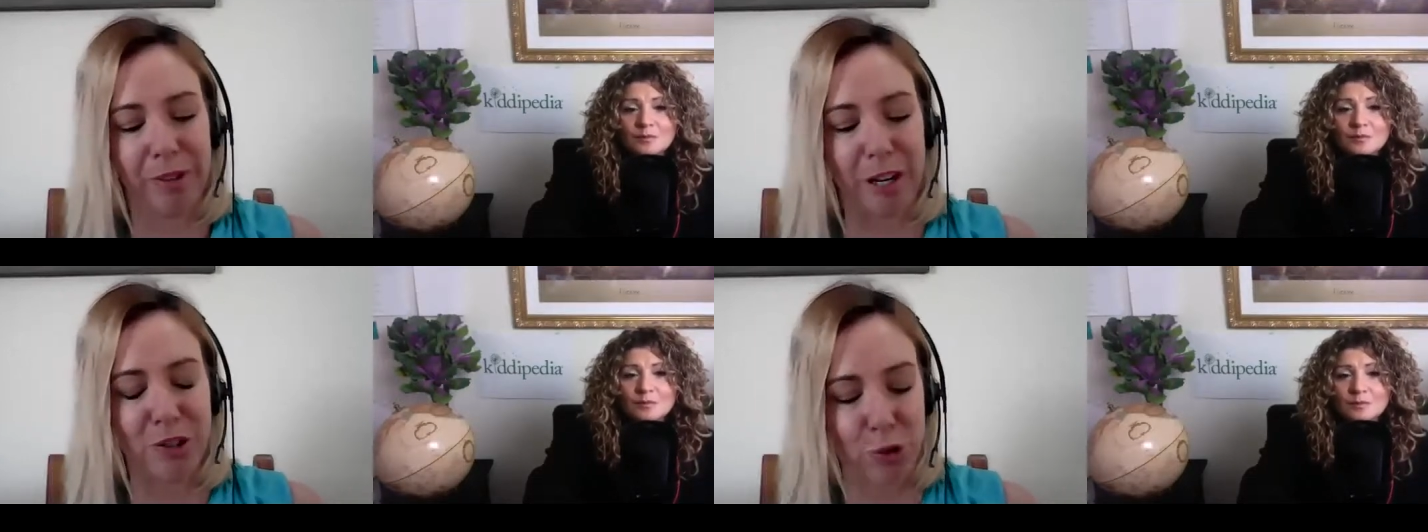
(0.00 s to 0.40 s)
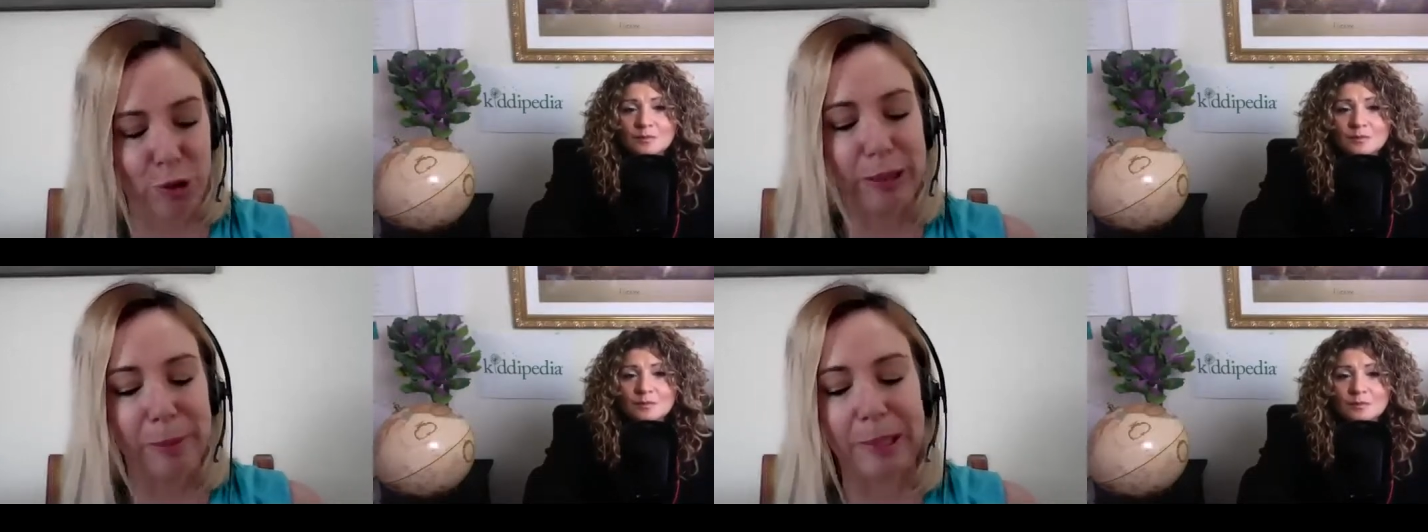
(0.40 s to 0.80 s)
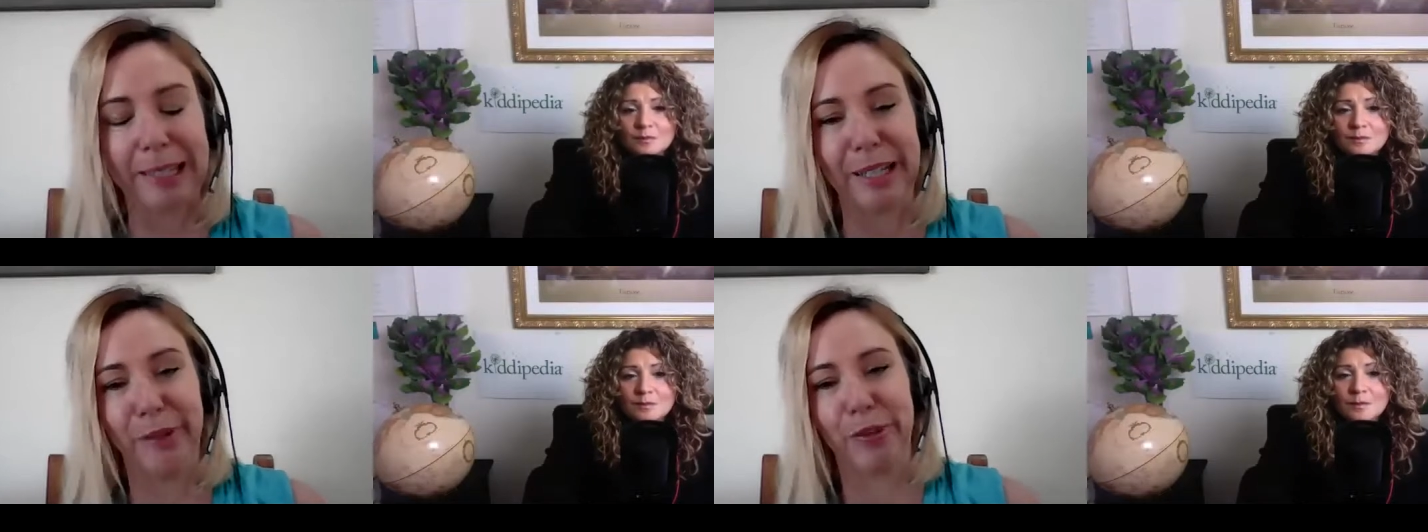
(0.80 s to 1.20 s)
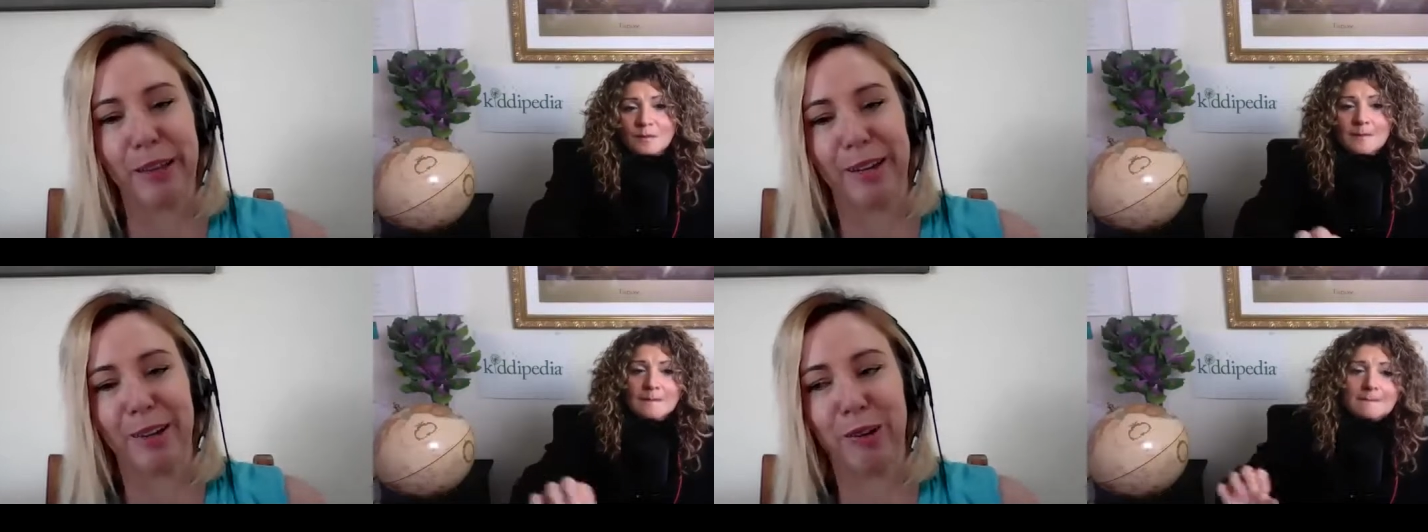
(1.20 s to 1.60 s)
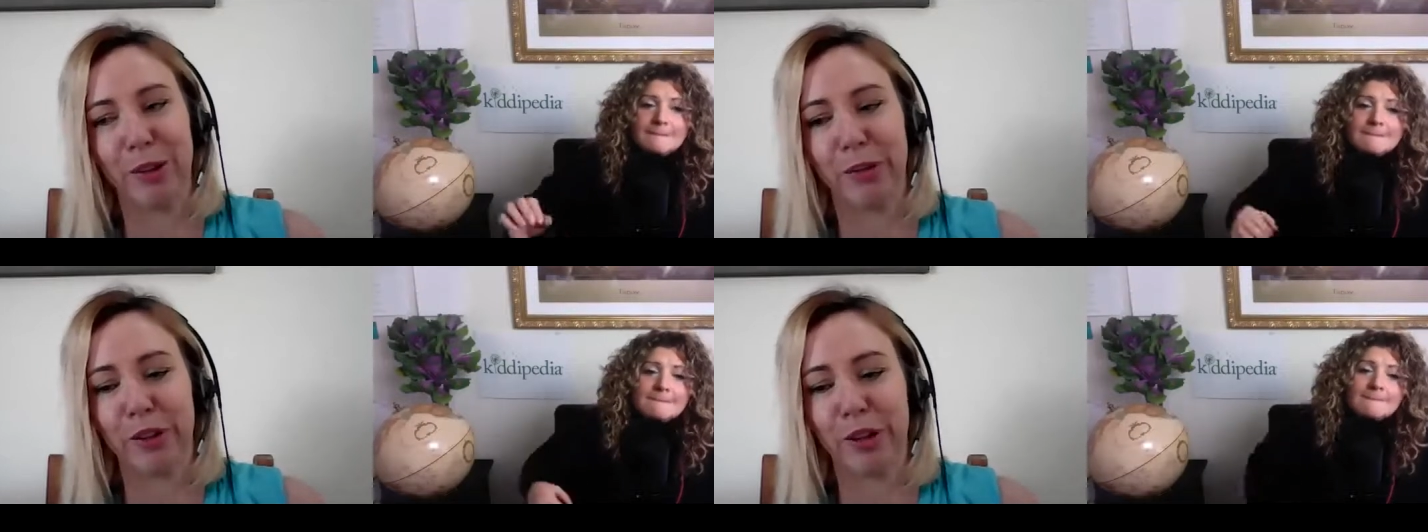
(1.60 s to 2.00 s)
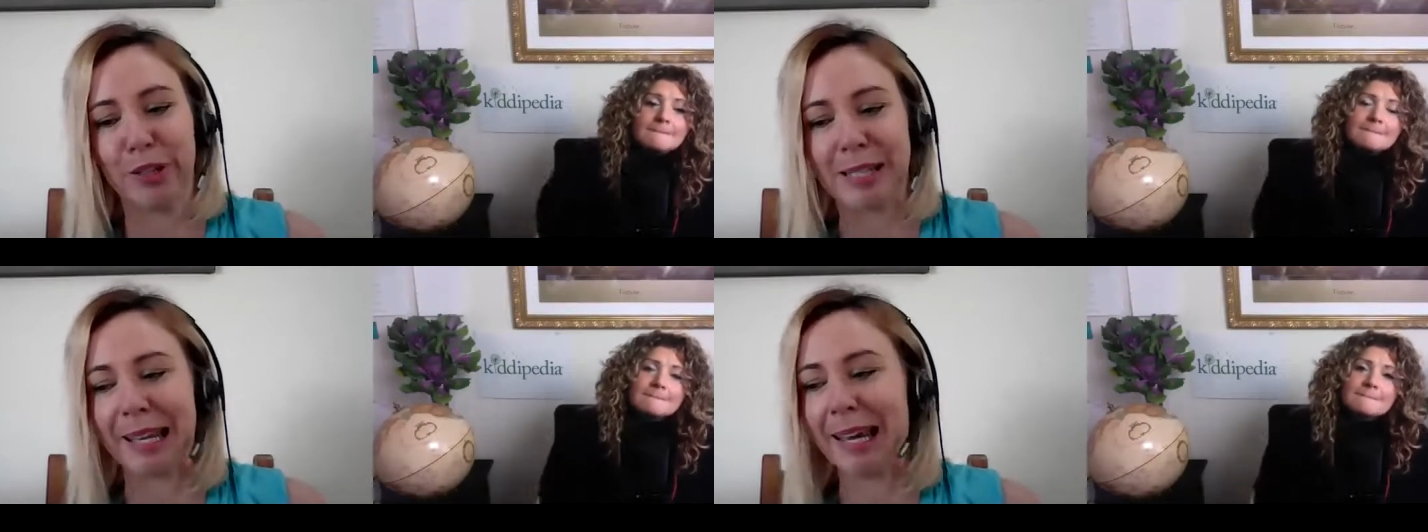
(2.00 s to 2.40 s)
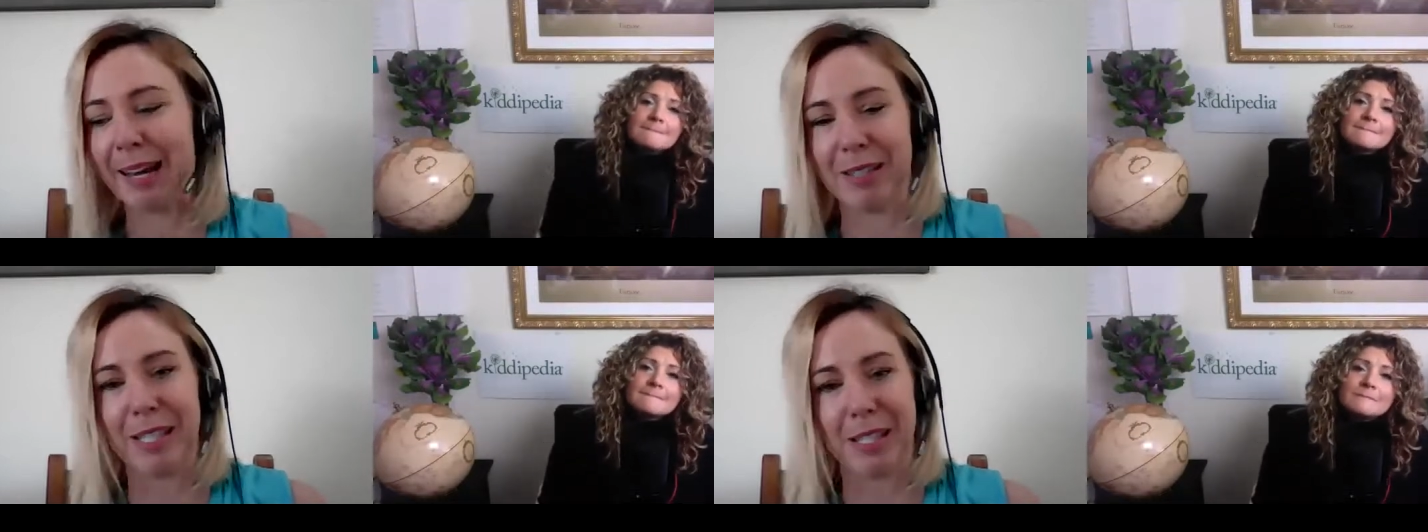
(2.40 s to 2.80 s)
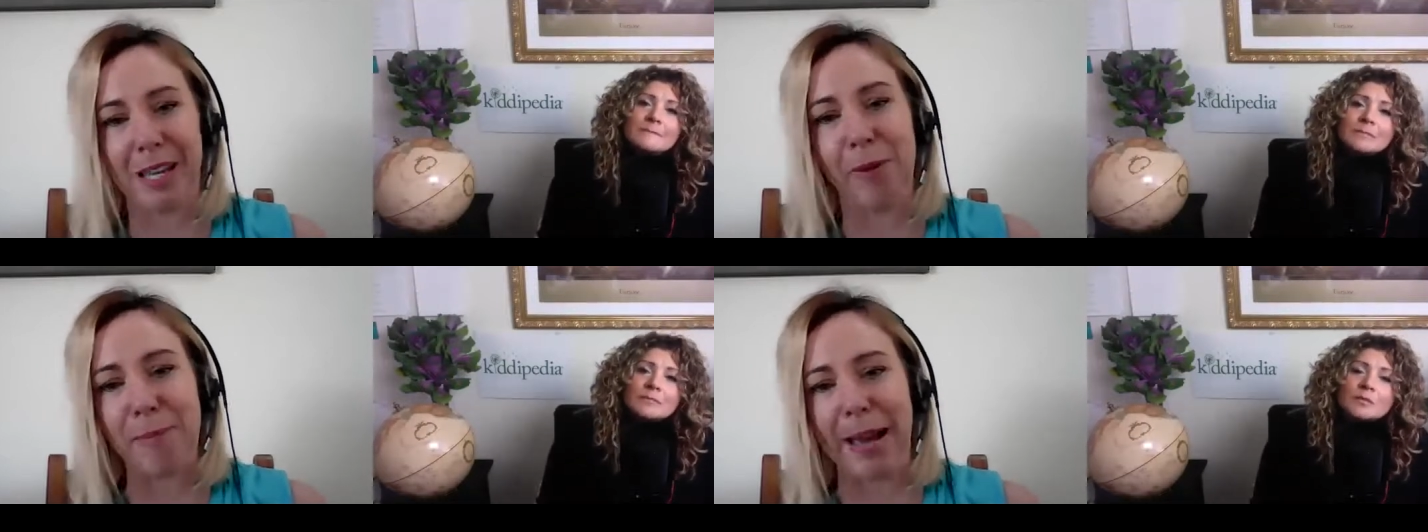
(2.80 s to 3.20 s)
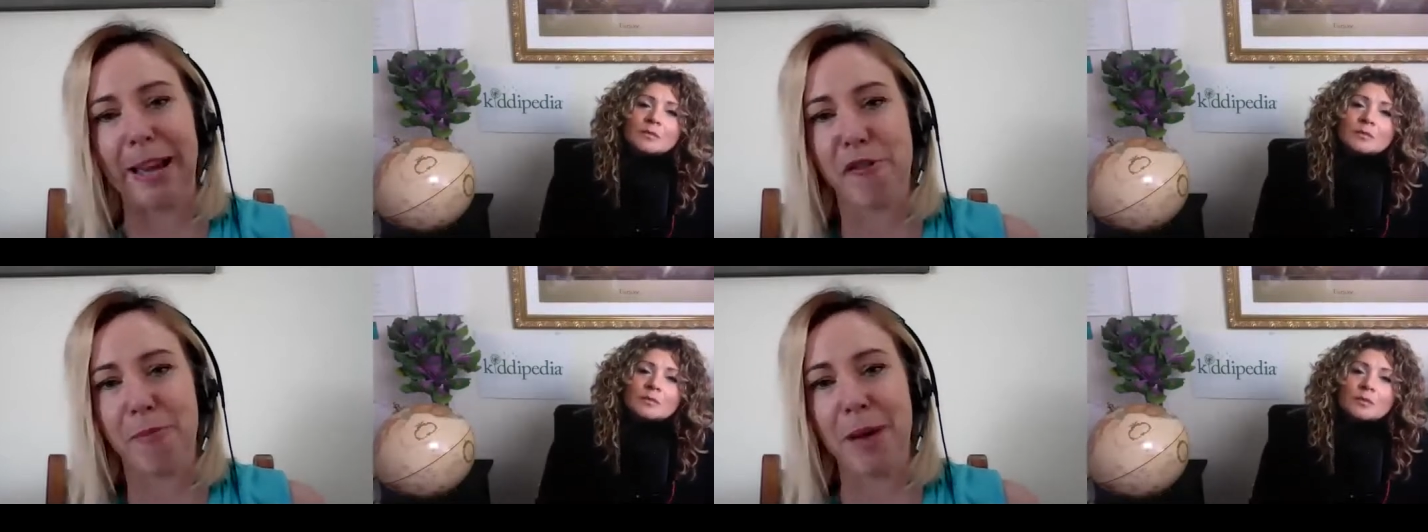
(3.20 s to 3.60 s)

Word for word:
Speaker 1: I strongly believe that a lot of those allowances that we may have